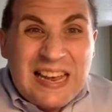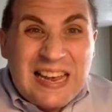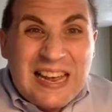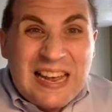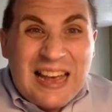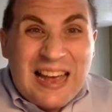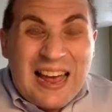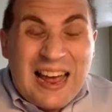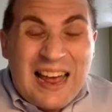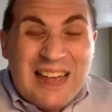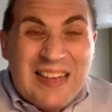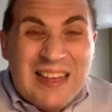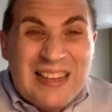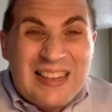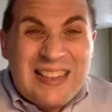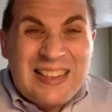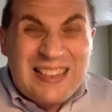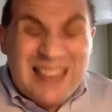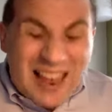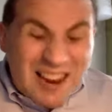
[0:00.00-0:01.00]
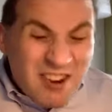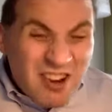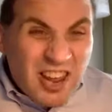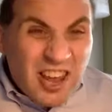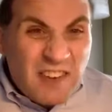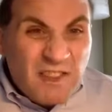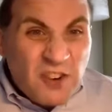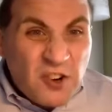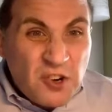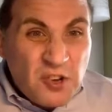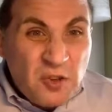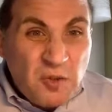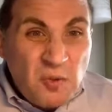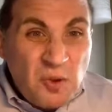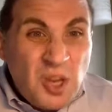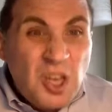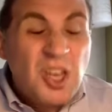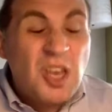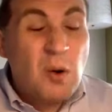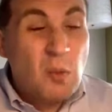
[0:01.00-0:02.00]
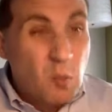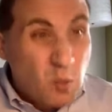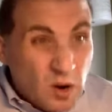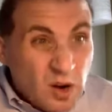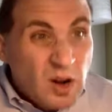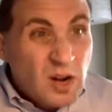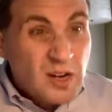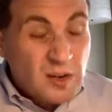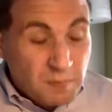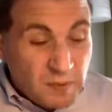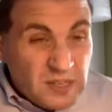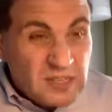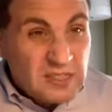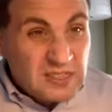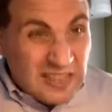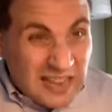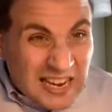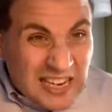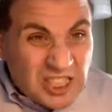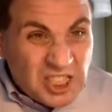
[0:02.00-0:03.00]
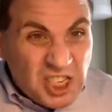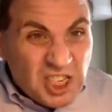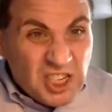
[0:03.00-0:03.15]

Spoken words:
and then Saturday afternoon, you work on your presentation.